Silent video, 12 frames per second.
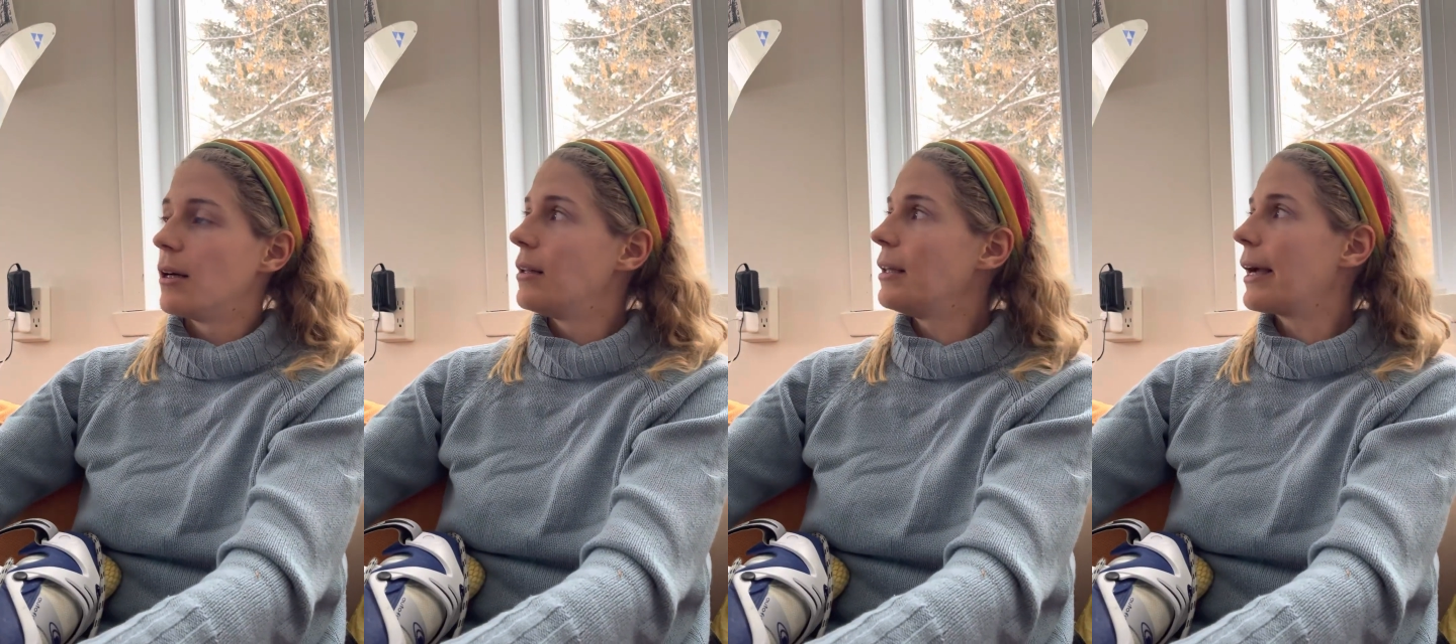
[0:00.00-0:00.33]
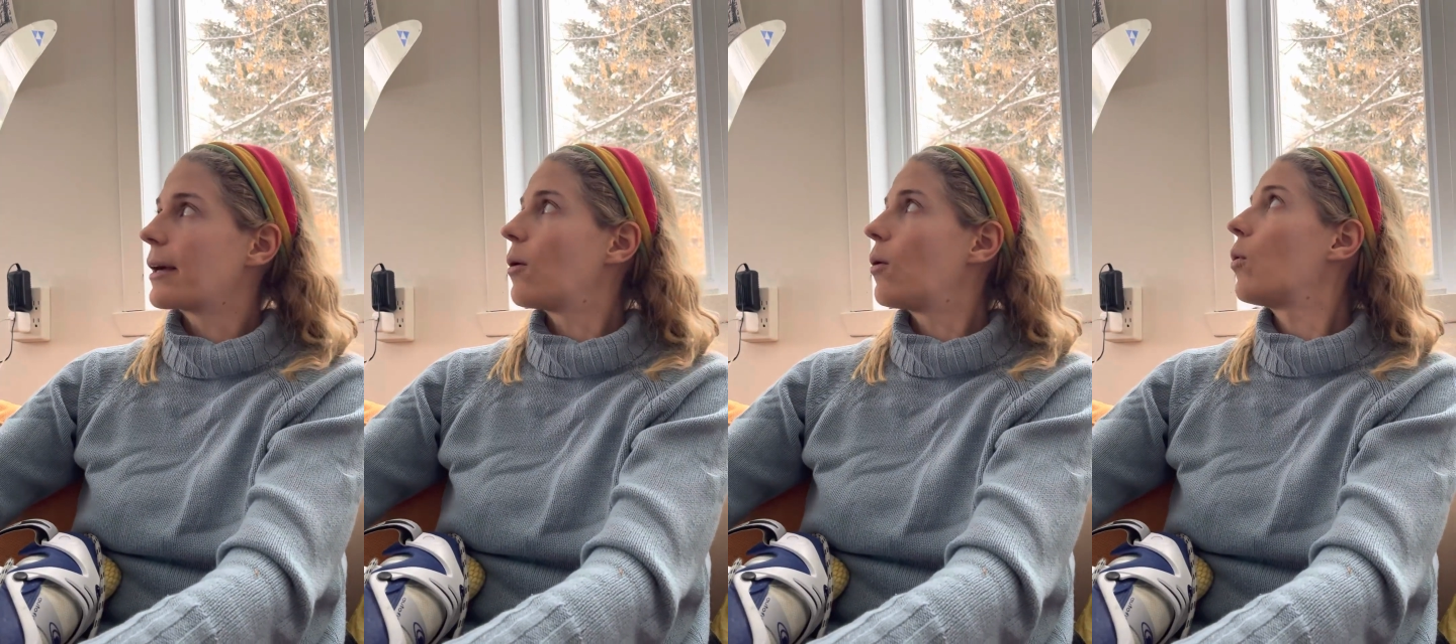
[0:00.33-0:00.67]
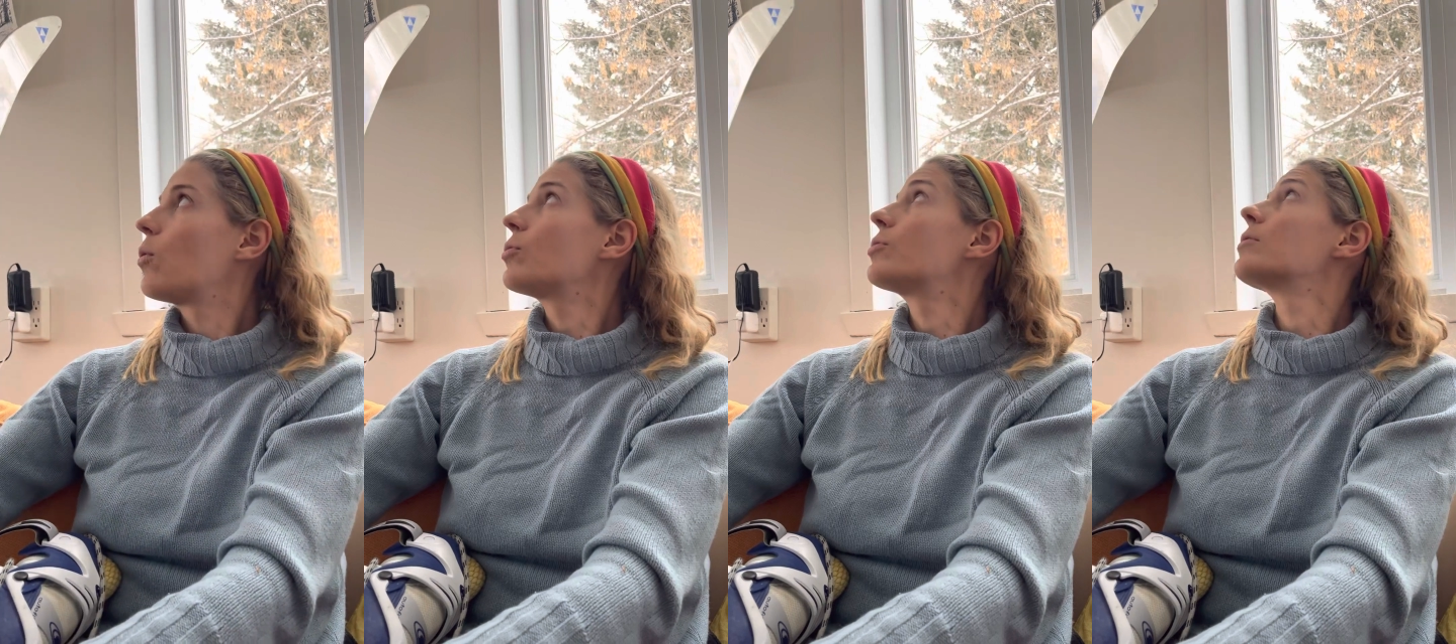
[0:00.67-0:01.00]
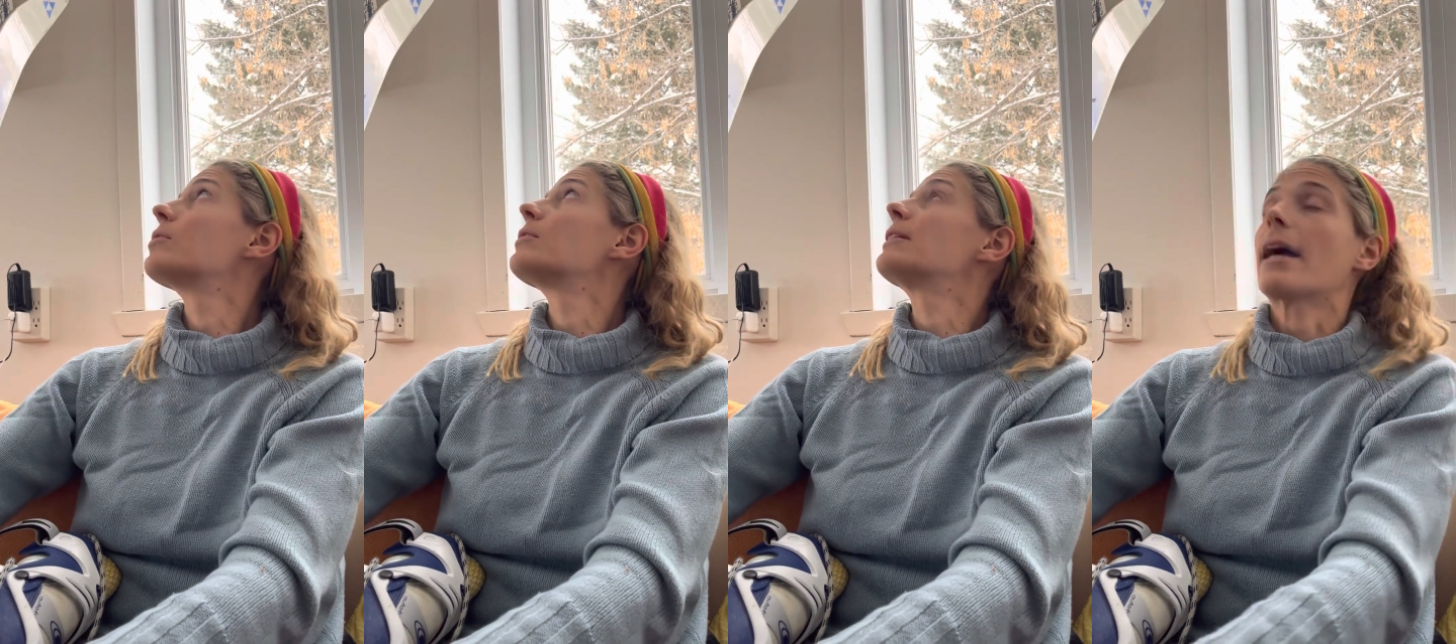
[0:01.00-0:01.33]
like old
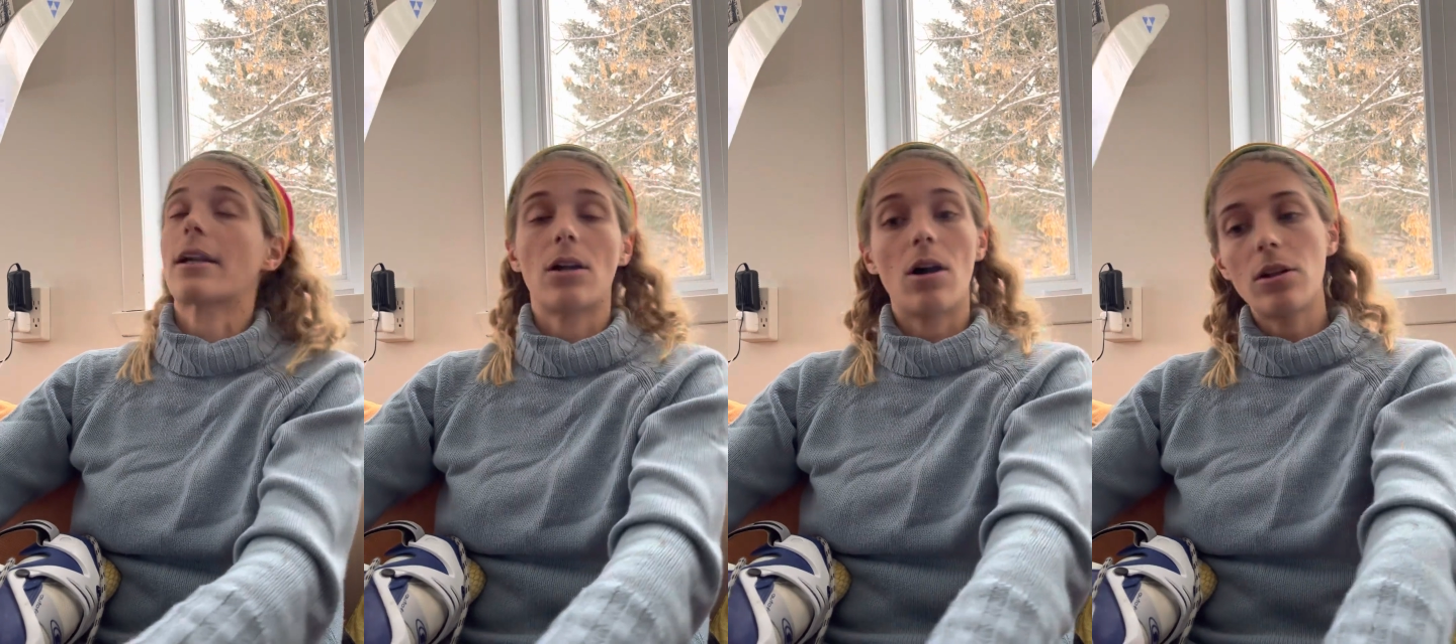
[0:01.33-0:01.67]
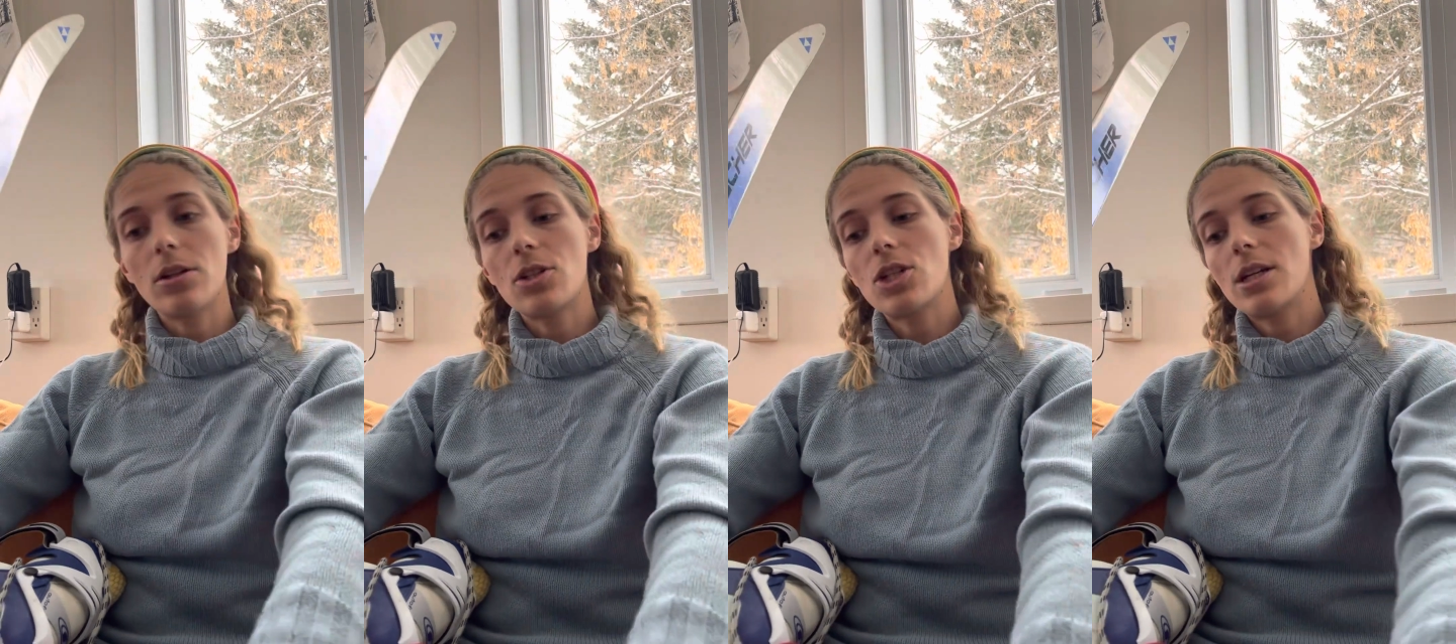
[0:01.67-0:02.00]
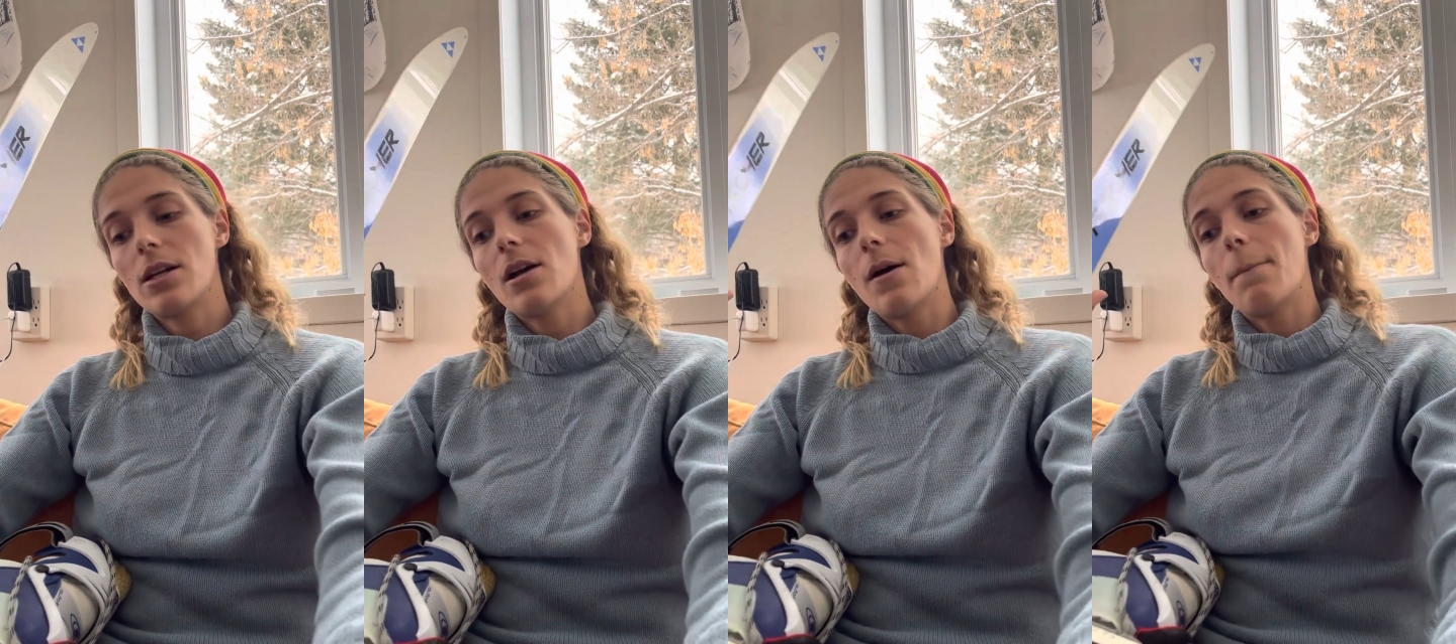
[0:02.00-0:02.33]
technology,